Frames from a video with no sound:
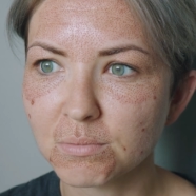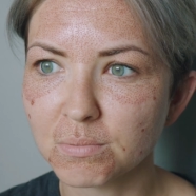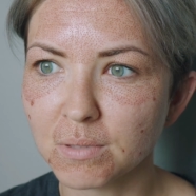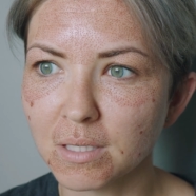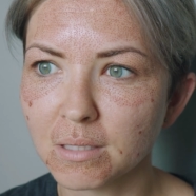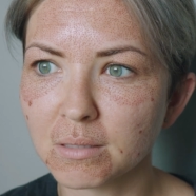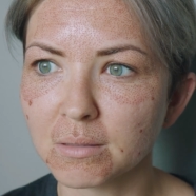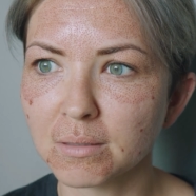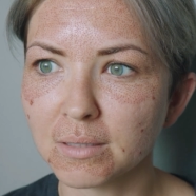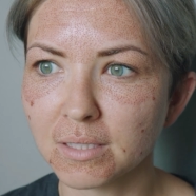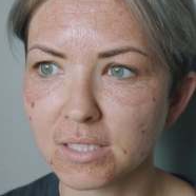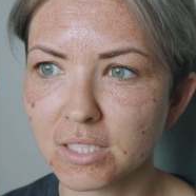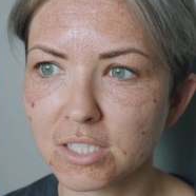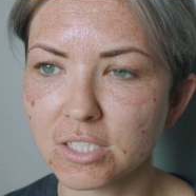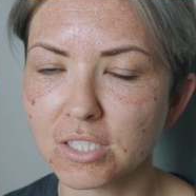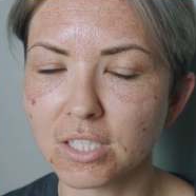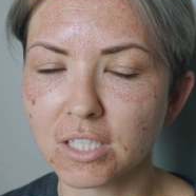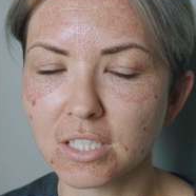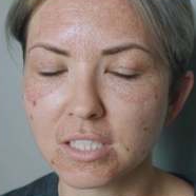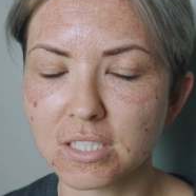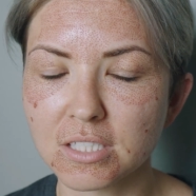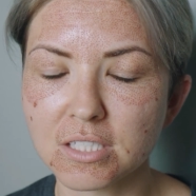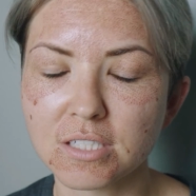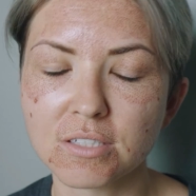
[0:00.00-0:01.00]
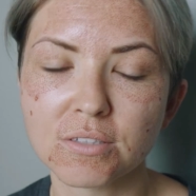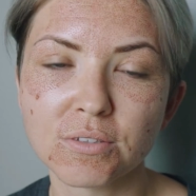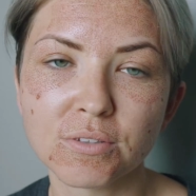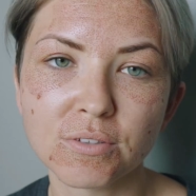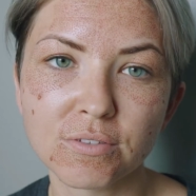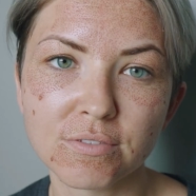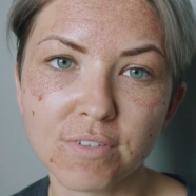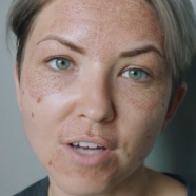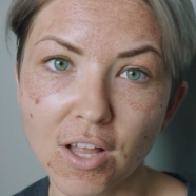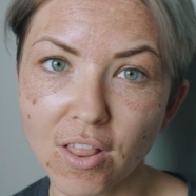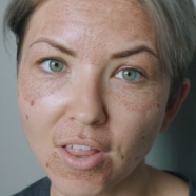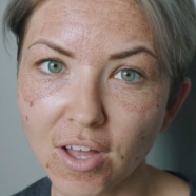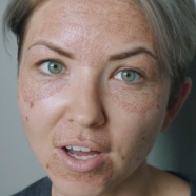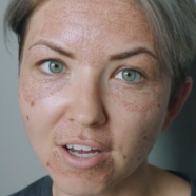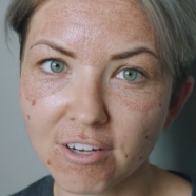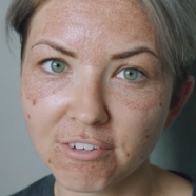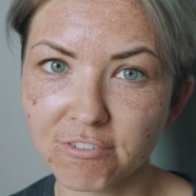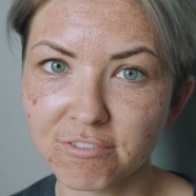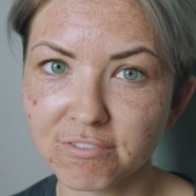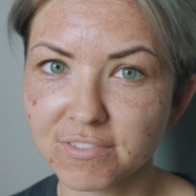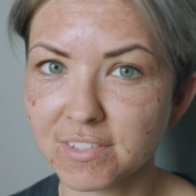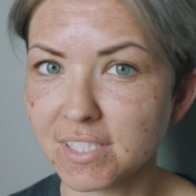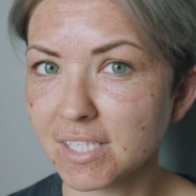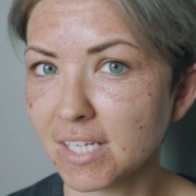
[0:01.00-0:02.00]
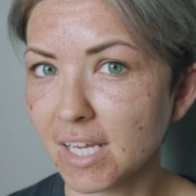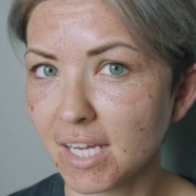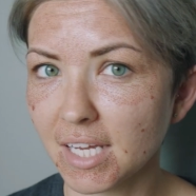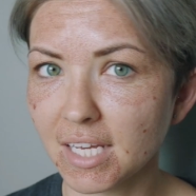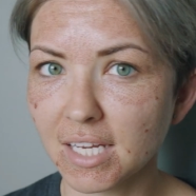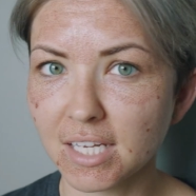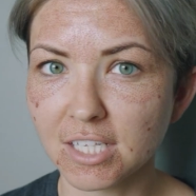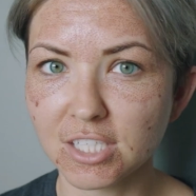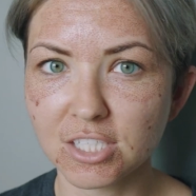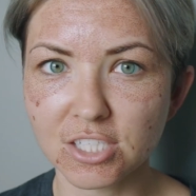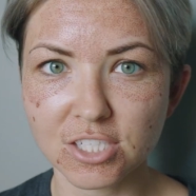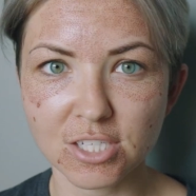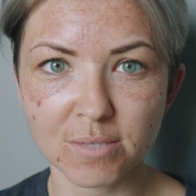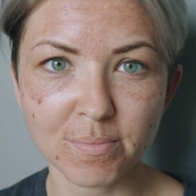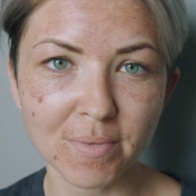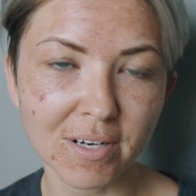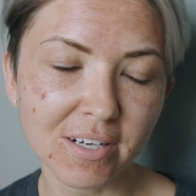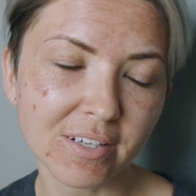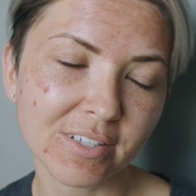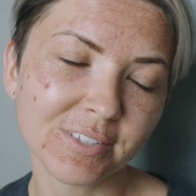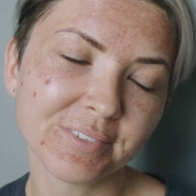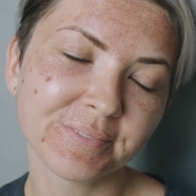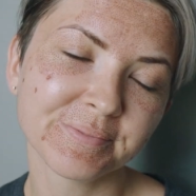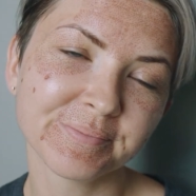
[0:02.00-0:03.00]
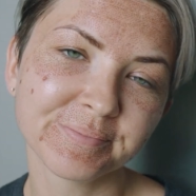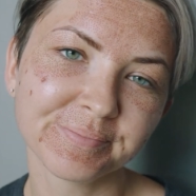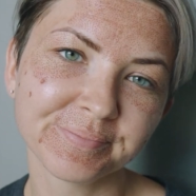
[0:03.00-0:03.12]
will probably start to fall off today and tomorrow.